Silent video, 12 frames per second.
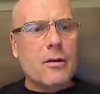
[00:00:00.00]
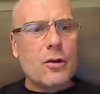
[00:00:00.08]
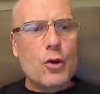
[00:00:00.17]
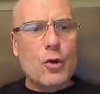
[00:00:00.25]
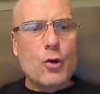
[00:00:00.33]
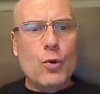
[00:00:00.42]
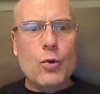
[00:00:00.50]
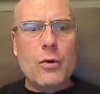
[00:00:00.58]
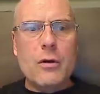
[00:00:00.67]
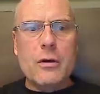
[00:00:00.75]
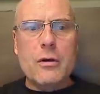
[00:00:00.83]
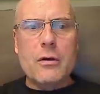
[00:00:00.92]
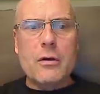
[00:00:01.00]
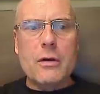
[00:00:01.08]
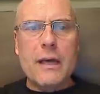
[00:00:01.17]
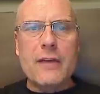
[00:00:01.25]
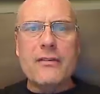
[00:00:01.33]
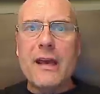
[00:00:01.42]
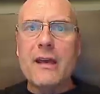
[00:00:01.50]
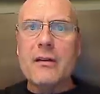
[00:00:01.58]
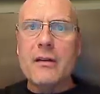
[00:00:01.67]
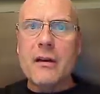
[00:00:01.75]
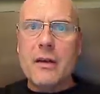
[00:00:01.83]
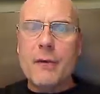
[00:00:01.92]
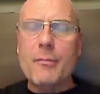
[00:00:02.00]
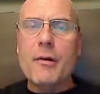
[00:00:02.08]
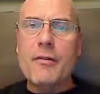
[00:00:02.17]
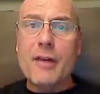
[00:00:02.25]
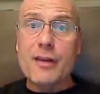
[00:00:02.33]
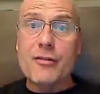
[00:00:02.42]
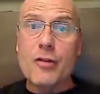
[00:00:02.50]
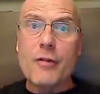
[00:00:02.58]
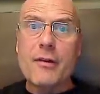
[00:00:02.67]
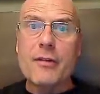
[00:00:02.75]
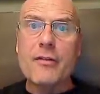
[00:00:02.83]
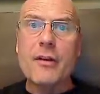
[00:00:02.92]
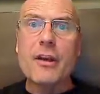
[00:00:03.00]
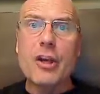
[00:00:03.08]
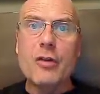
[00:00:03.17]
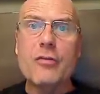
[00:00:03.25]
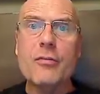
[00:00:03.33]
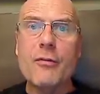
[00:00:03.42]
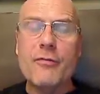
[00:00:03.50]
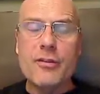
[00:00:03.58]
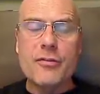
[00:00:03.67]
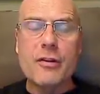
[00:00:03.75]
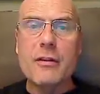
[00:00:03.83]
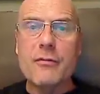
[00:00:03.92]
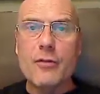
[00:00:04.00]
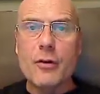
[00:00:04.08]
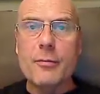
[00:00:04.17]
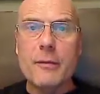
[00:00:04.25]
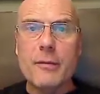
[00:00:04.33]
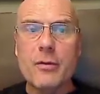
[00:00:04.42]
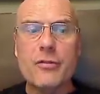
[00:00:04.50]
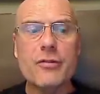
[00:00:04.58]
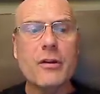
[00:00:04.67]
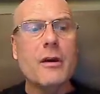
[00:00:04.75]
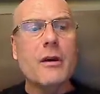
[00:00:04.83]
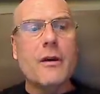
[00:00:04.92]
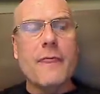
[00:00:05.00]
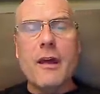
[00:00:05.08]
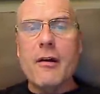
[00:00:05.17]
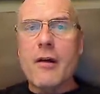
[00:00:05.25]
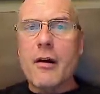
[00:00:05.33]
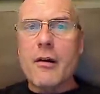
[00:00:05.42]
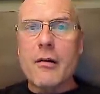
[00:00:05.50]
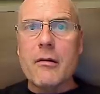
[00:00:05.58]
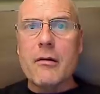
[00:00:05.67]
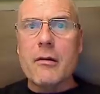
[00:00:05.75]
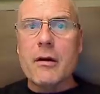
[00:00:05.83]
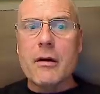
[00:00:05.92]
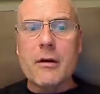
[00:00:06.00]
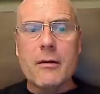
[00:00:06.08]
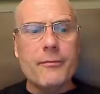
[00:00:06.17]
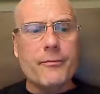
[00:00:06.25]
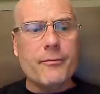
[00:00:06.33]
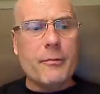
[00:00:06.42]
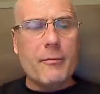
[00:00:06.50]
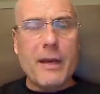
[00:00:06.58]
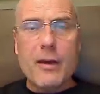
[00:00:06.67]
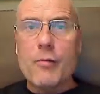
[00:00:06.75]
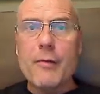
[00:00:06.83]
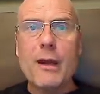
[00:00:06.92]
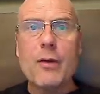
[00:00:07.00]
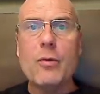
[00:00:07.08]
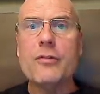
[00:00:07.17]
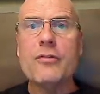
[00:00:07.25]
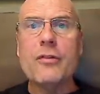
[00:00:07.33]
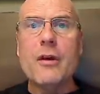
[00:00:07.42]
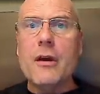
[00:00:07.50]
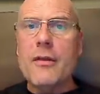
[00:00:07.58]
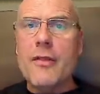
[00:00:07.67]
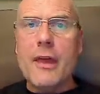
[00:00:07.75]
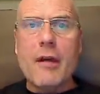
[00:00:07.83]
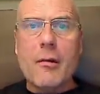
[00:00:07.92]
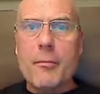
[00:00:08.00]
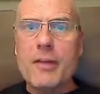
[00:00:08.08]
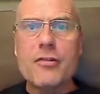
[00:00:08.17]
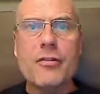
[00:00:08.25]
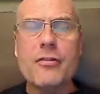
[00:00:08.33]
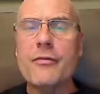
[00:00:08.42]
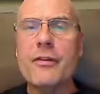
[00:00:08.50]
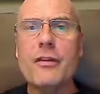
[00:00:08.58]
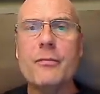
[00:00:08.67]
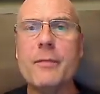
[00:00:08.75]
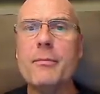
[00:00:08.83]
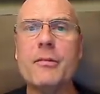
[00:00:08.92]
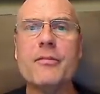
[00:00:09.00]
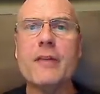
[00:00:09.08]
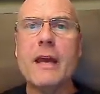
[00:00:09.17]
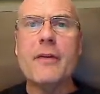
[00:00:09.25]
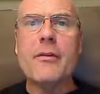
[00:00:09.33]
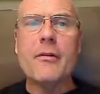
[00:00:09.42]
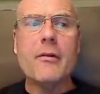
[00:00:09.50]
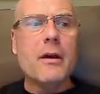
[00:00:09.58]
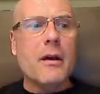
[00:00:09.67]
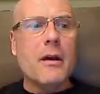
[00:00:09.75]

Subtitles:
who has had a number of ex-girlfriends accuse him of physical and verbal abuse. There are medical records. There are pictures of these people together.